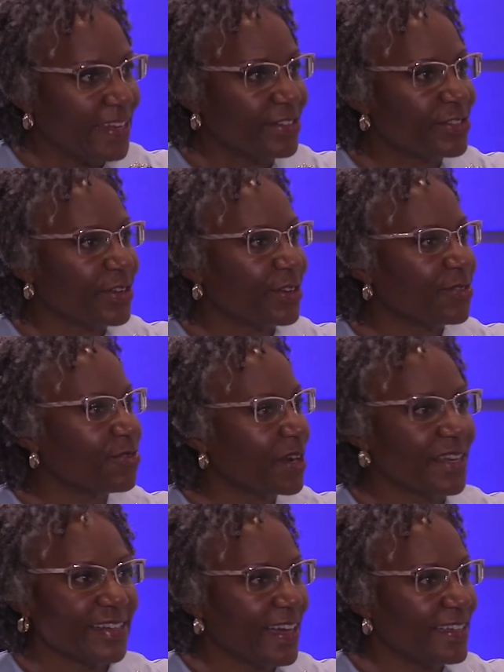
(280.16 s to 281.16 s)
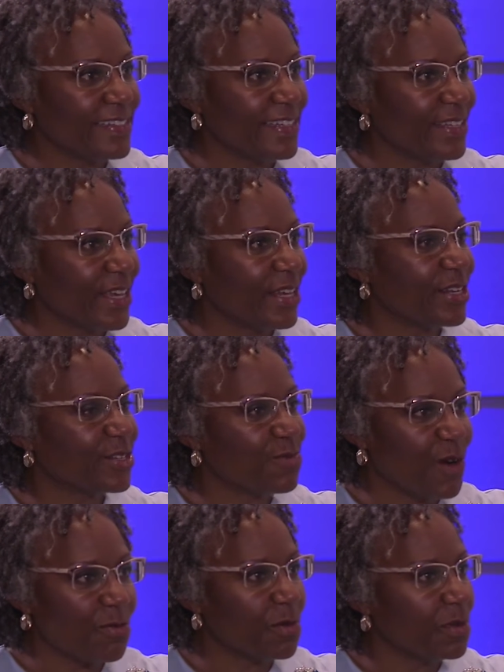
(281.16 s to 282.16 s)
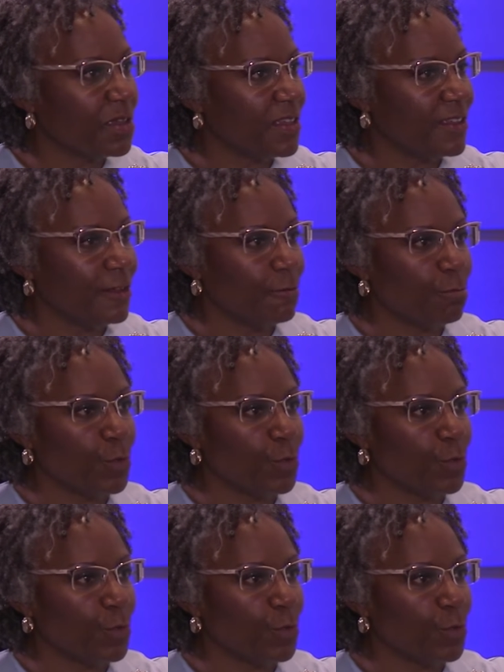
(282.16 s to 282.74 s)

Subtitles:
instead of recognizing that it is probably,